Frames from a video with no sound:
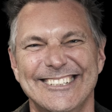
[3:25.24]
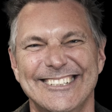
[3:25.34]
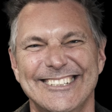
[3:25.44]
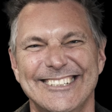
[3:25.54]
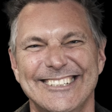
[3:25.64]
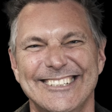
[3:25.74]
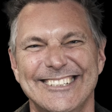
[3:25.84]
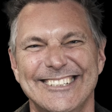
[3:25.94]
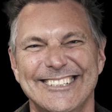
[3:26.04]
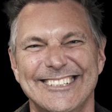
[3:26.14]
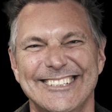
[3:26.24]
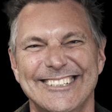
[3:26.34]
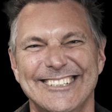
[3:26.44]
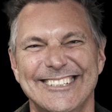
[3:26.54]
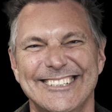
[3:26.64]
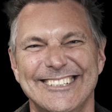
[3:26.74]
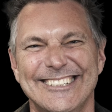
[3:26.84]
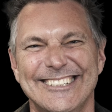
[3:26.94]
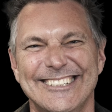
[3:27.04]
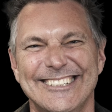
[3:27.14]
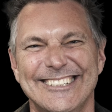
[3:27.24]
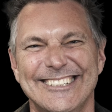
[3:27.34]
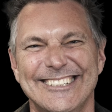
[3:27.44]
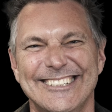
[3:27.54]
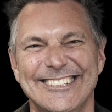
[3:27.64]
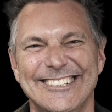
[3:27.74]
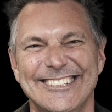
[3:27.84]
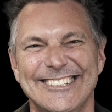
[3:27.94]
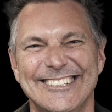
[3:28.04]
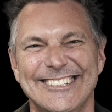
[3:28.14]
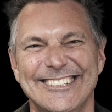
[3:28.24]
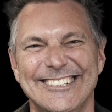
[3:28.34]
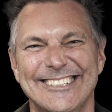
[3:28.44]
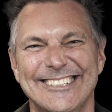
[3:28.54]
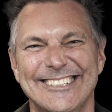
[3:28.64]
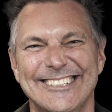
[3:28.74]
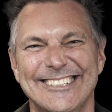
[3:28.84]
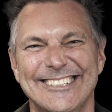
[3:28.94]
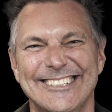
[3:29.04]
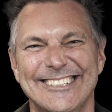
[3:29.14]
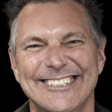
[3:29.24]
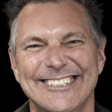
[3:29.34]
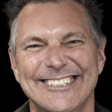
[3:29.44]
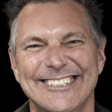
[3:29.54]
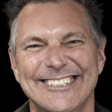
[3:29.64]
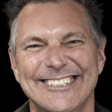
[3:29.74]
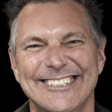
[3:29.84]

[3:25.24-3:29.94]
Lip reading: [no speech]